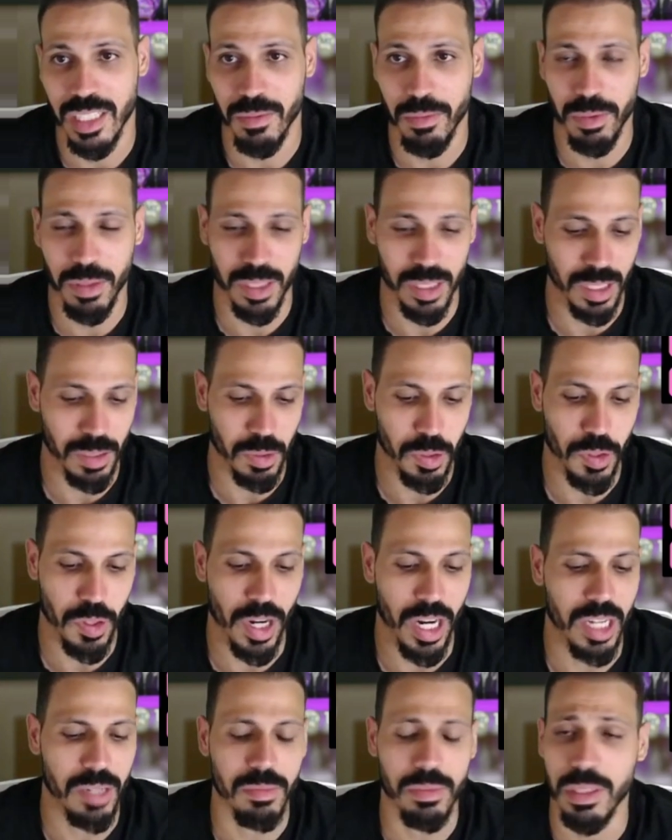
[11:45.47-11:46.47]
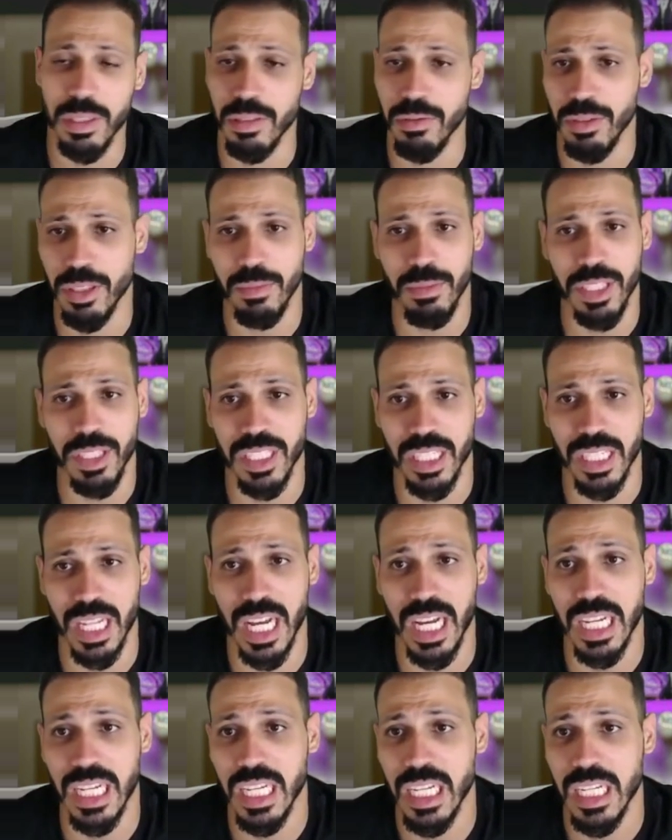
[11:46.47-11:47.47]
please subscribe. It really means a
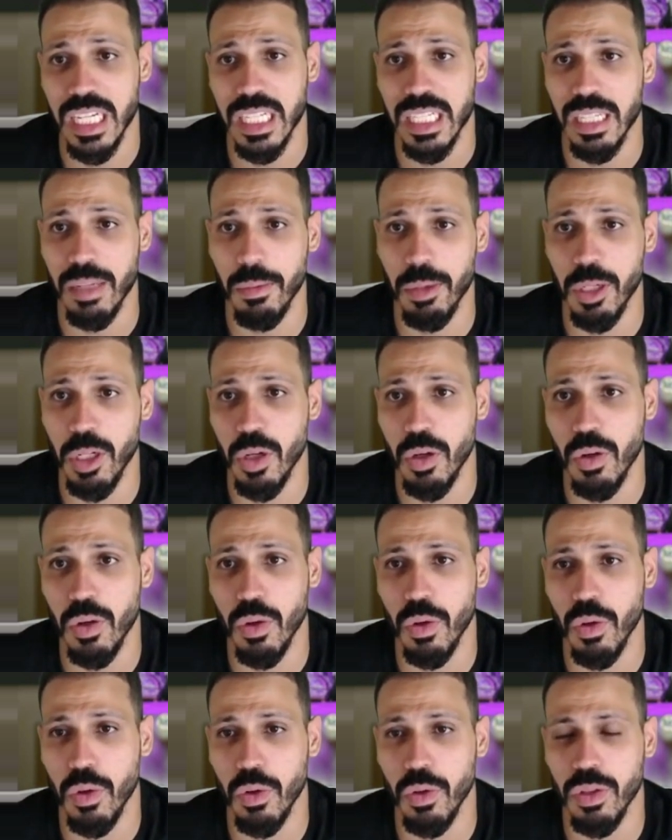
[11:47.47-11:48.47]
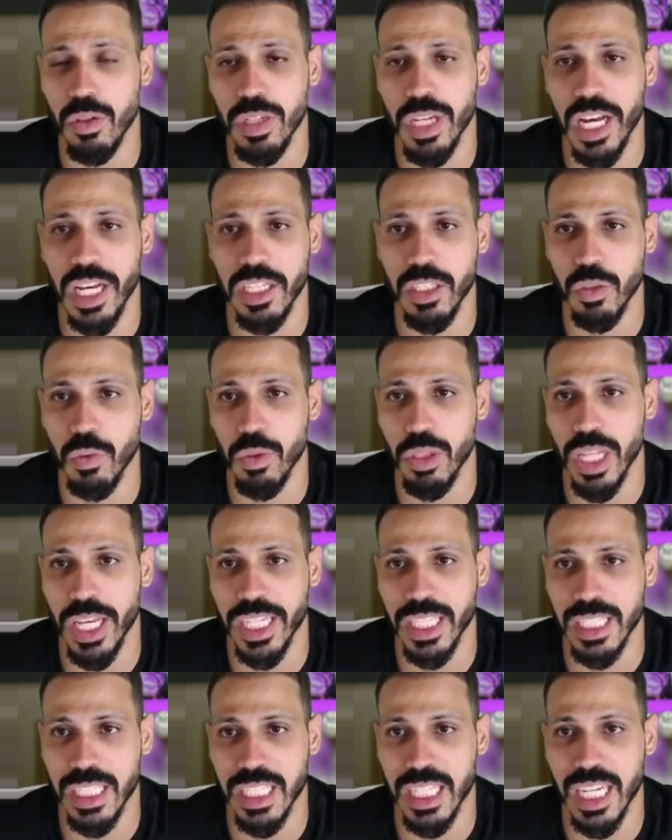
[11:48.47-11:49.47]
lot. Let me know who you guys would
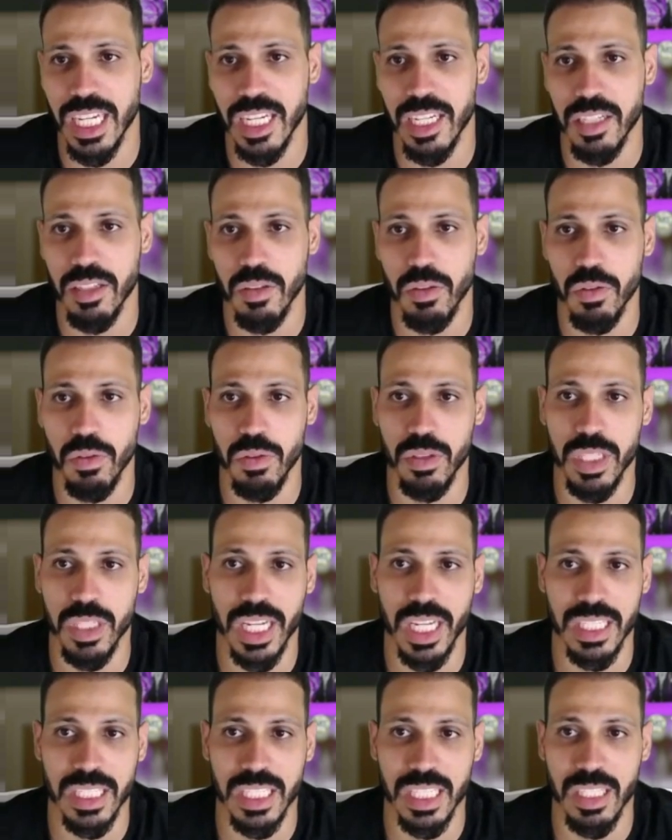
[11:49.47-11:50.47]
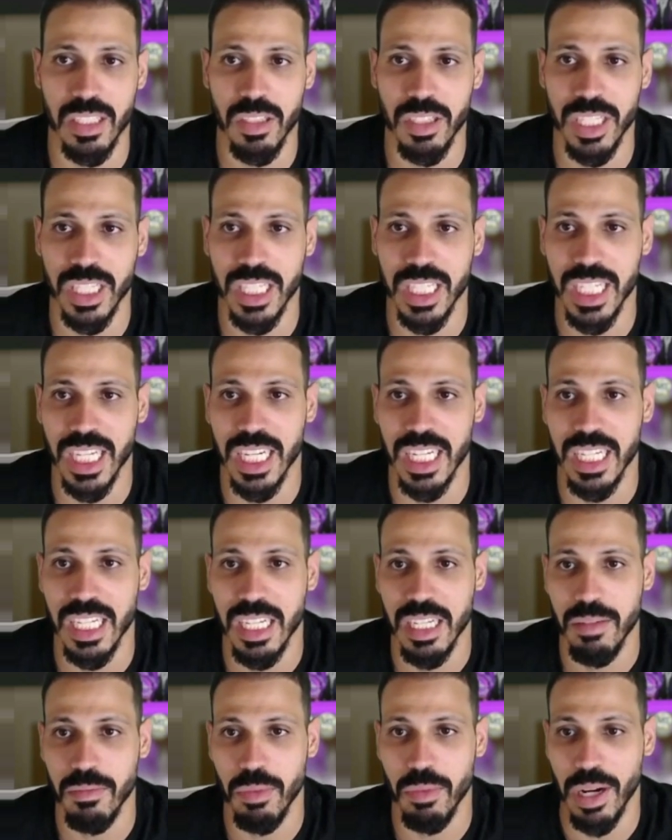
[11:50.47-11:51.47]
like to get who you guys think you're gonna
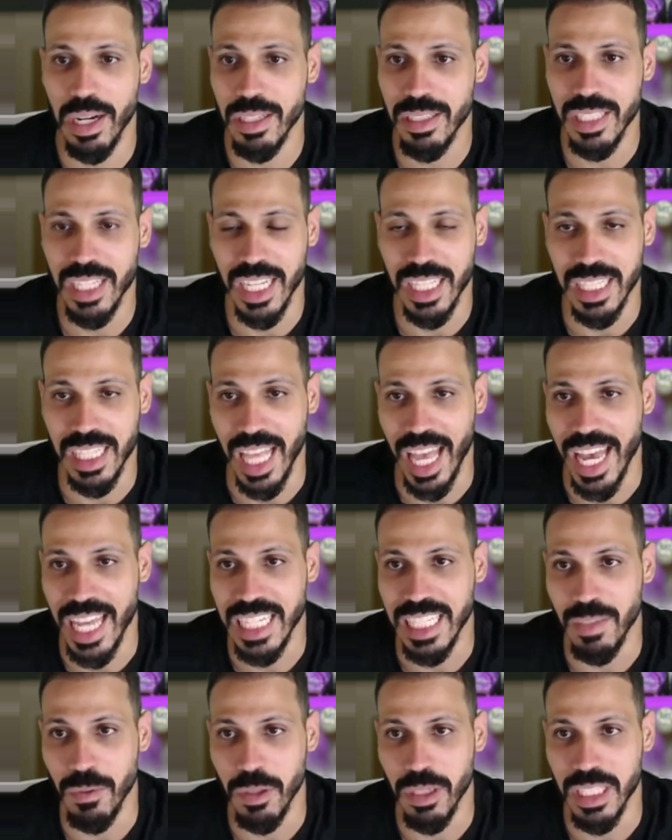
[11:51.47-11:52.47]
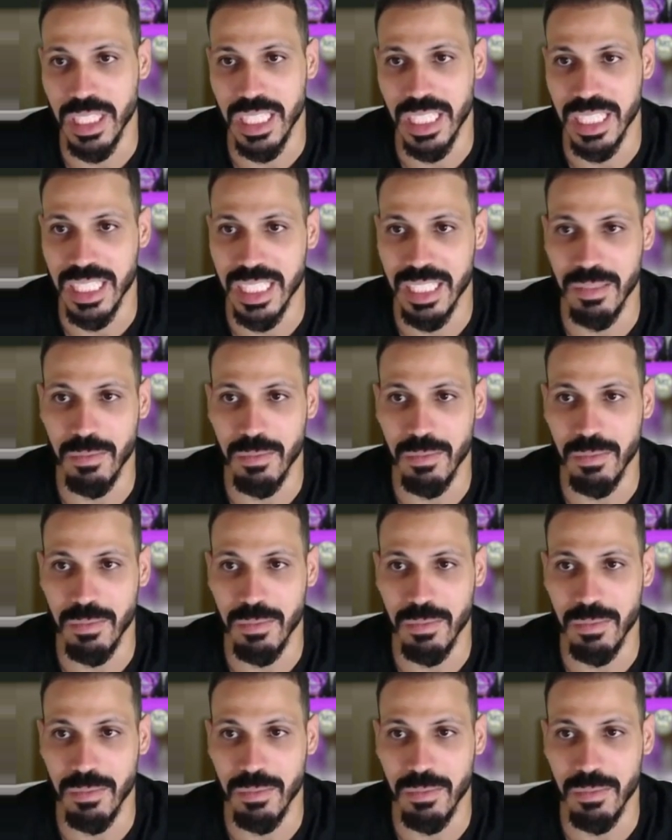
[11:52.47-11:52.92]
get. But I'll take any one of these